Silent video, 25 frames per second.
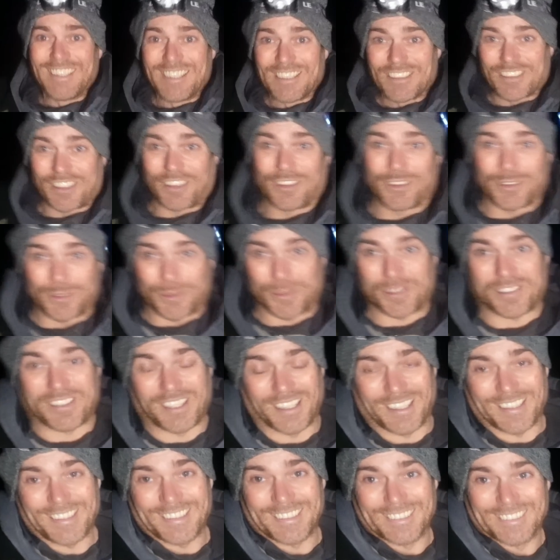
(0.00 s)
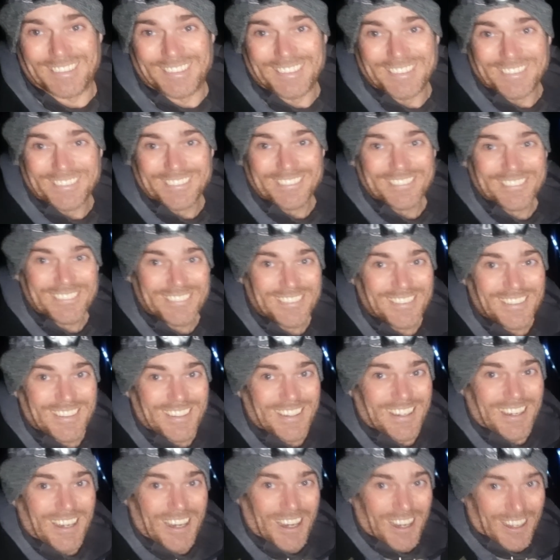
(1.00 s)
so I was saying
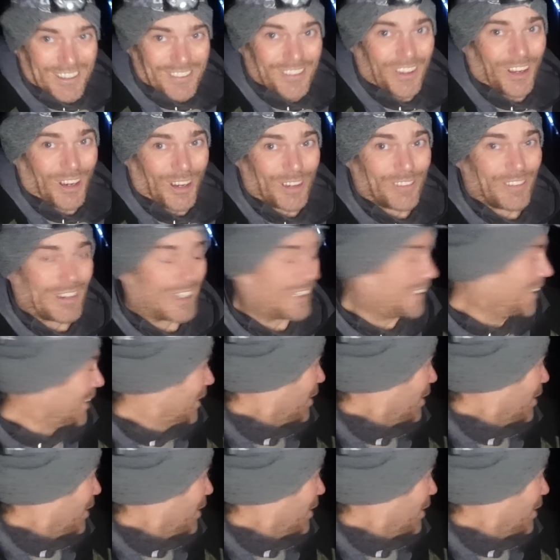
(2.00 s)
that I reckon